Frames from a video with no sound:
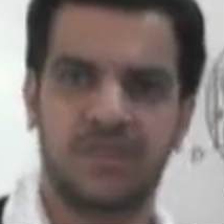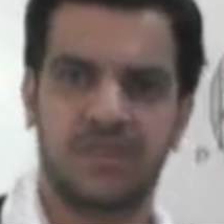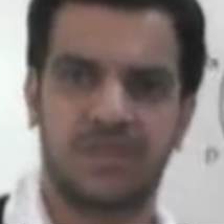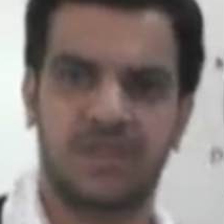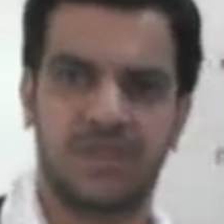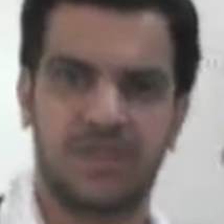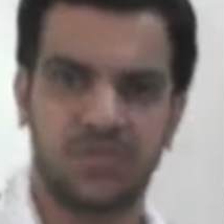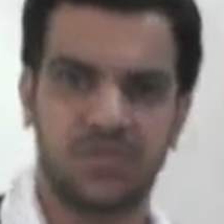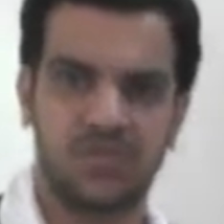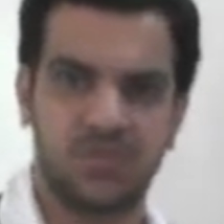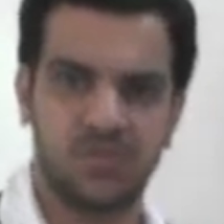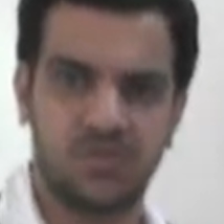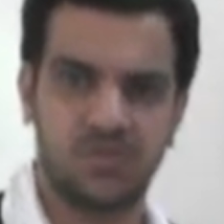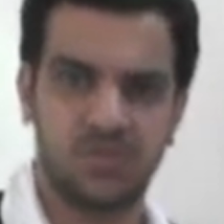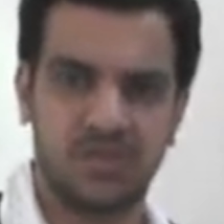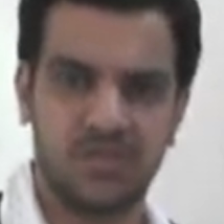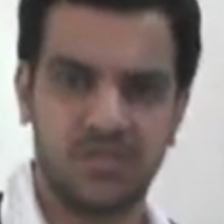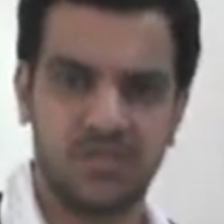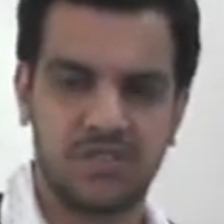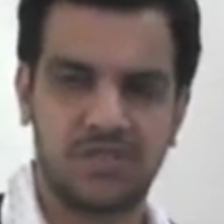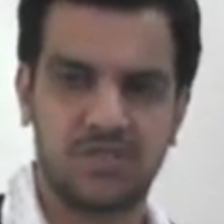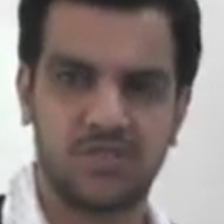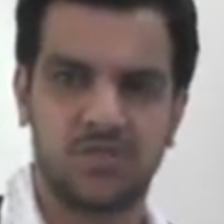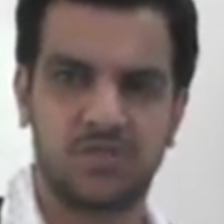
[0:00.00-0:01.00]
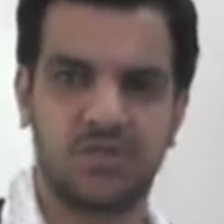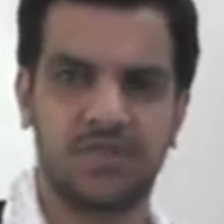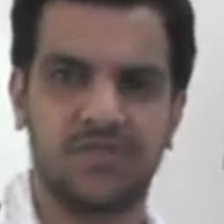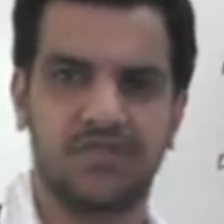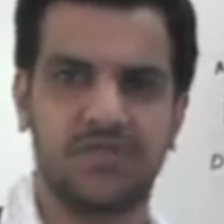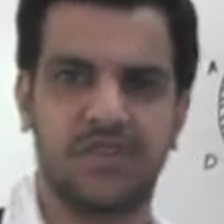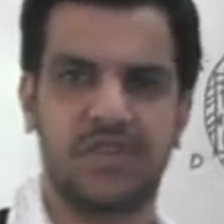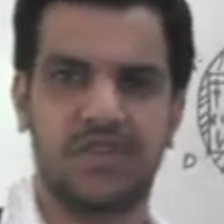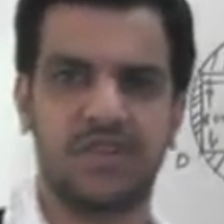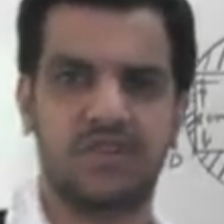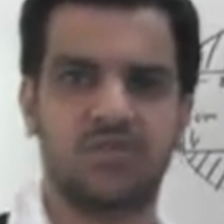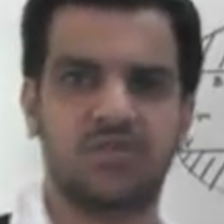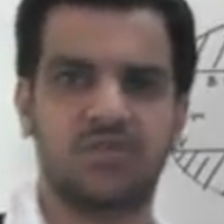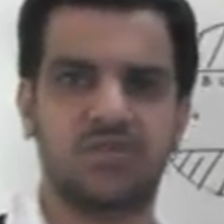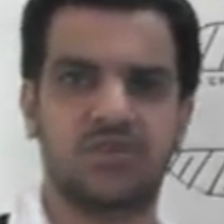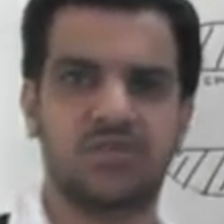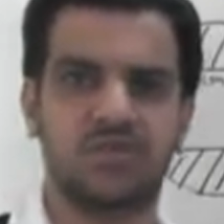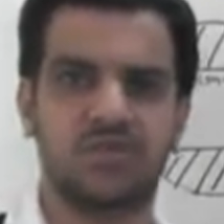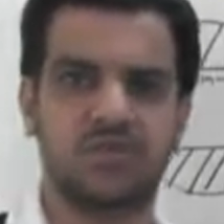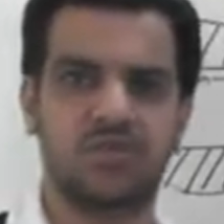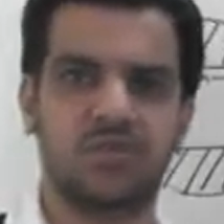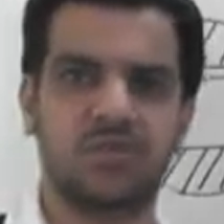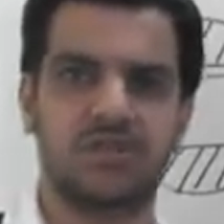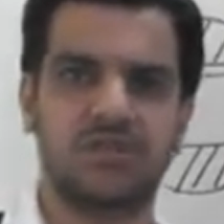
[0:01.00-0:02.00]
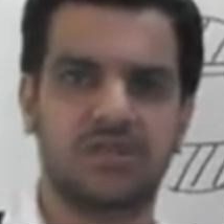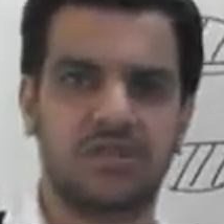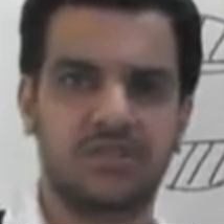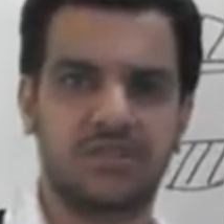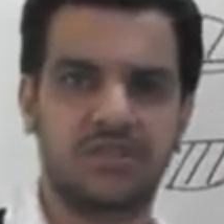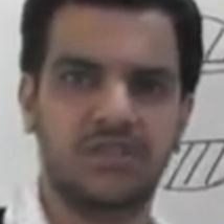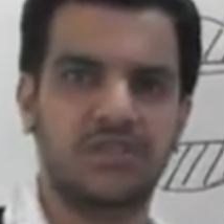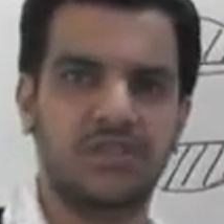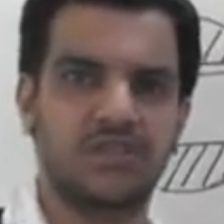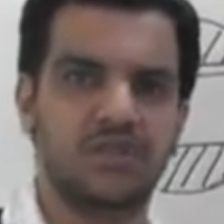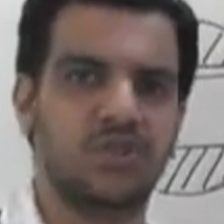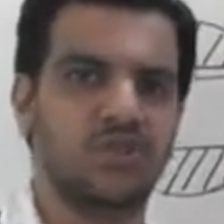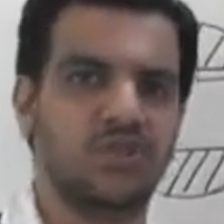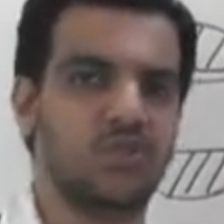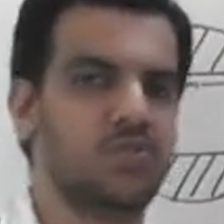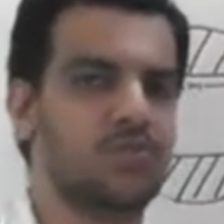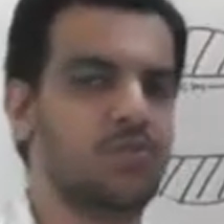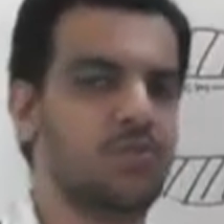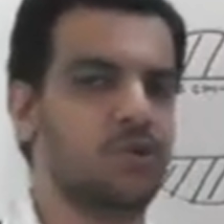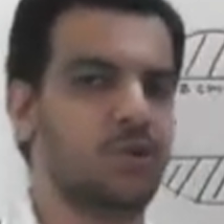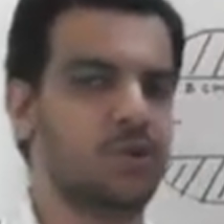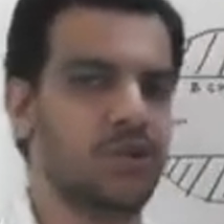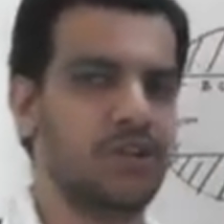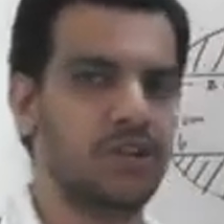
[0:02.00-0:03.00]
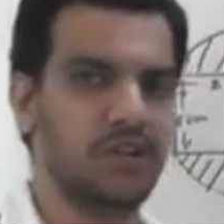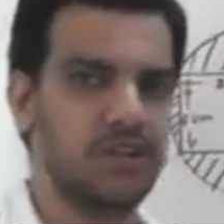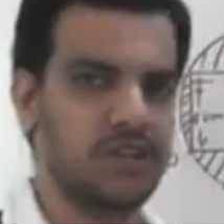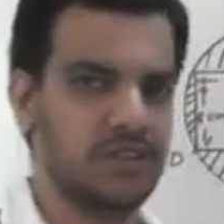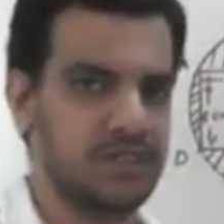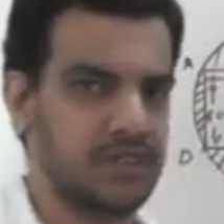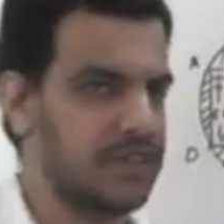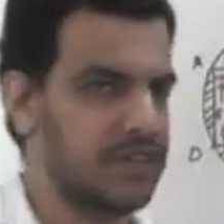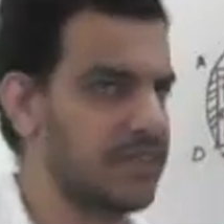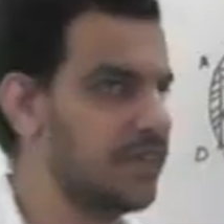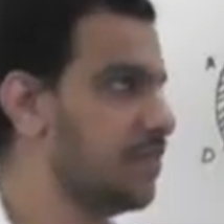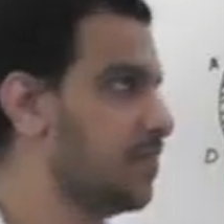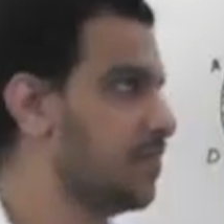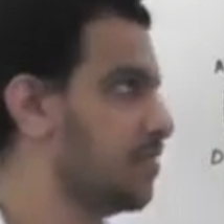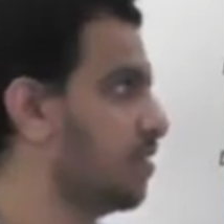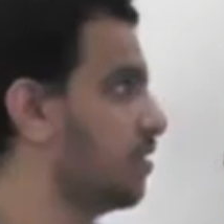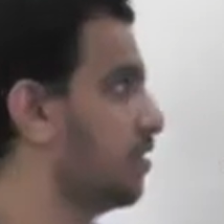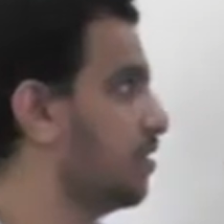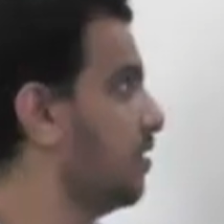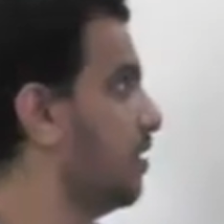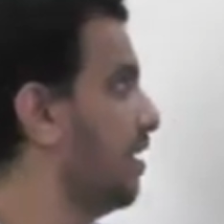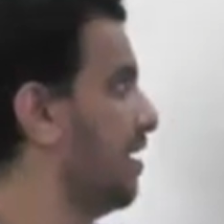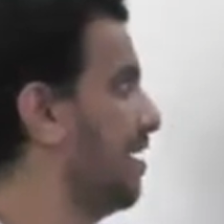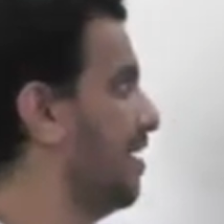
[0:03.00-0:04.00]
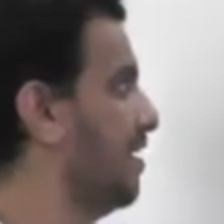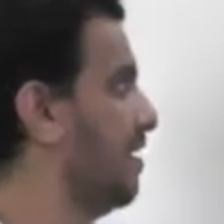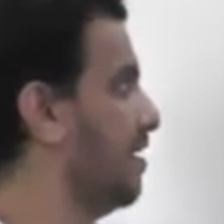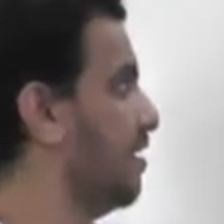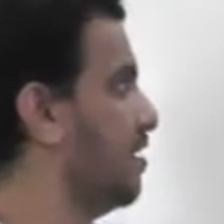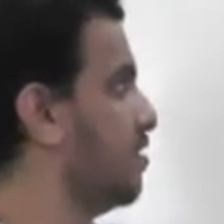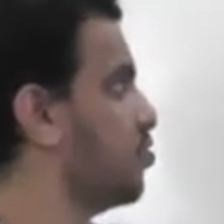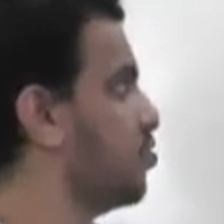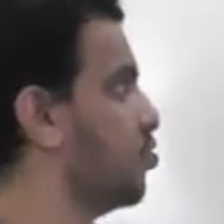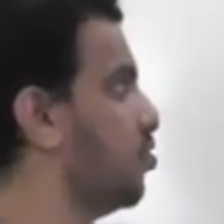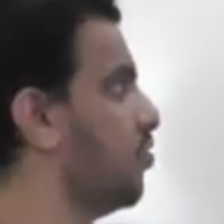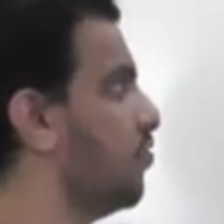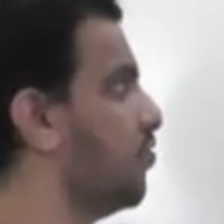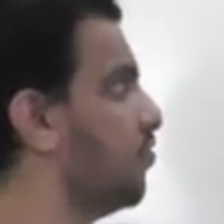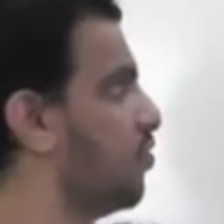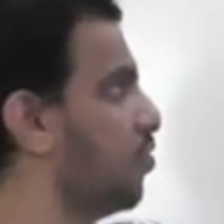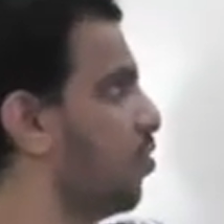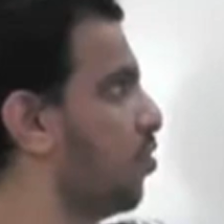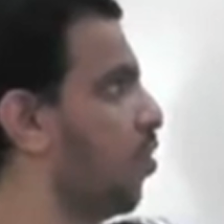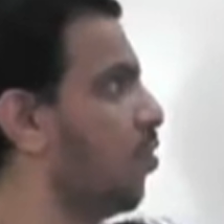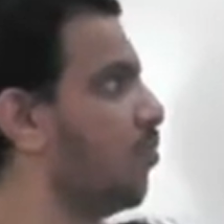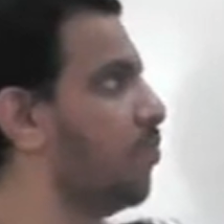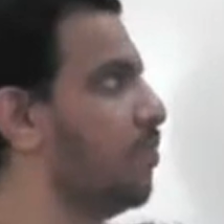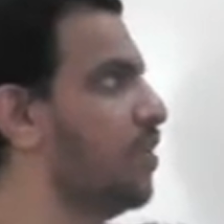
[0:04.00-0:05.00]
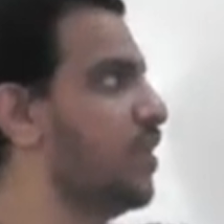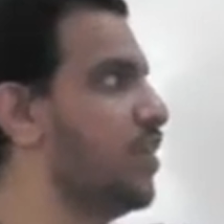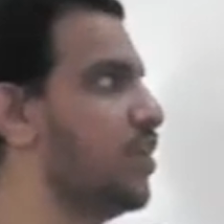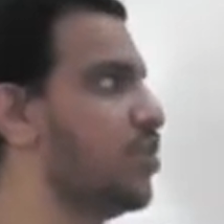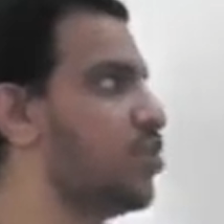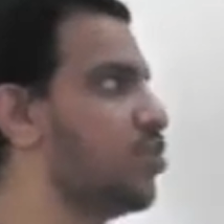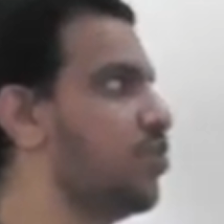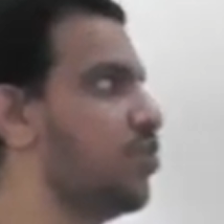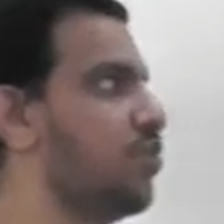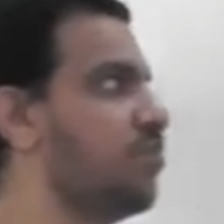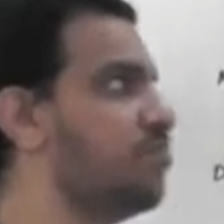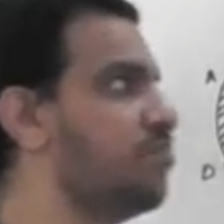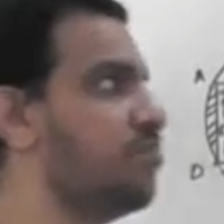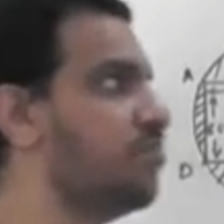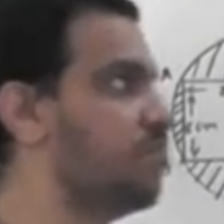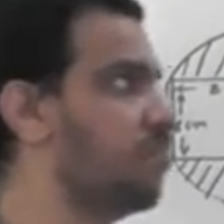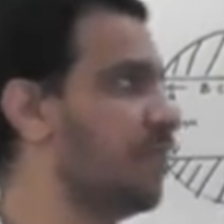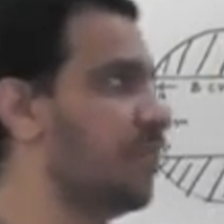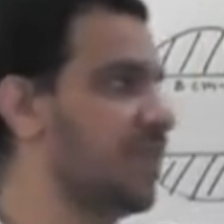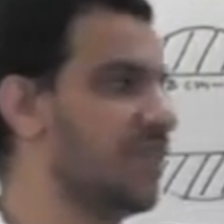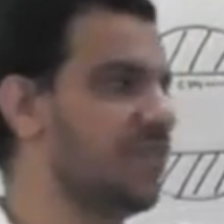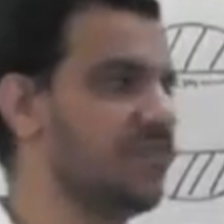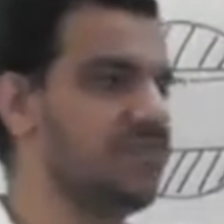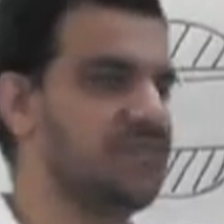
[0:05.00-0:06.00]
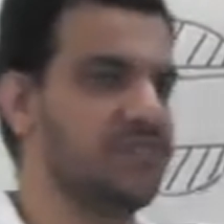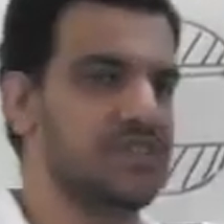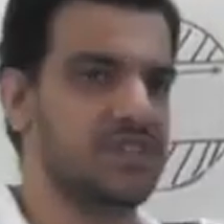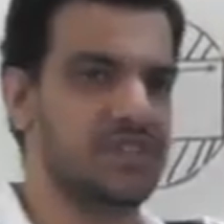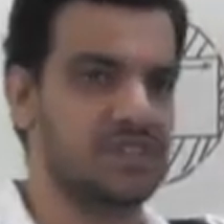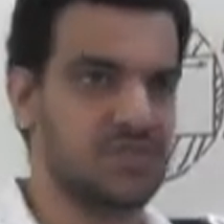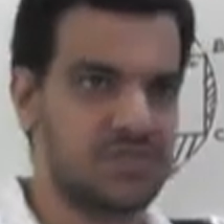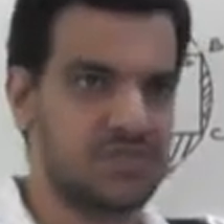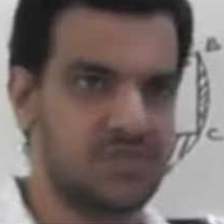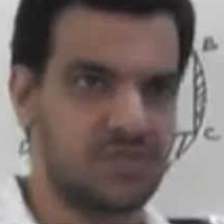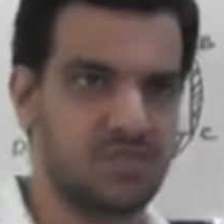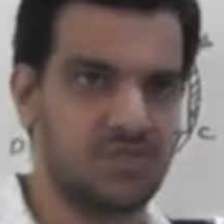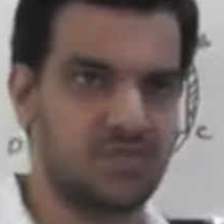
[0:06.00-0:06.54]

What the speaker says: Hello students, today we are going to learn new point, that is areas of combination of plane figures.